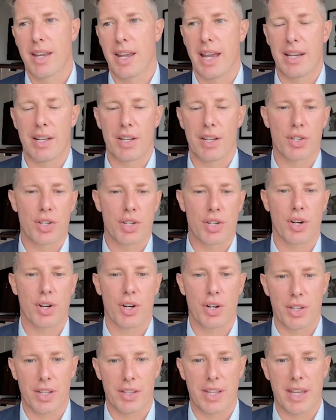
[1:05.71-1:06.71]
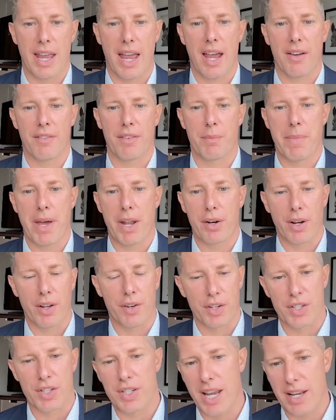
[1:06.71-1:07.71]
and ensure that they have a better
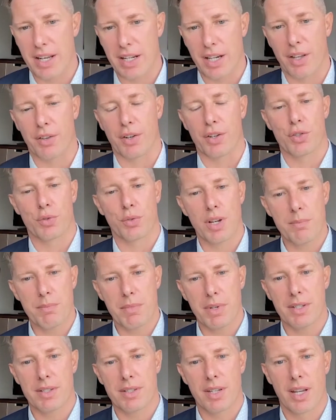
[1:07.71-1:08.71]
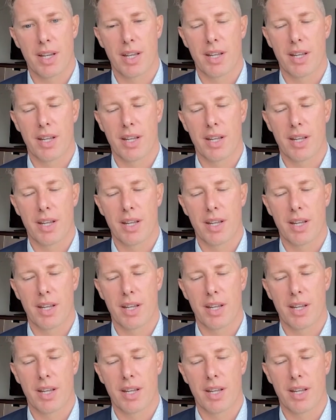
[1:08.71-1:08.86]
understanding of their treatment.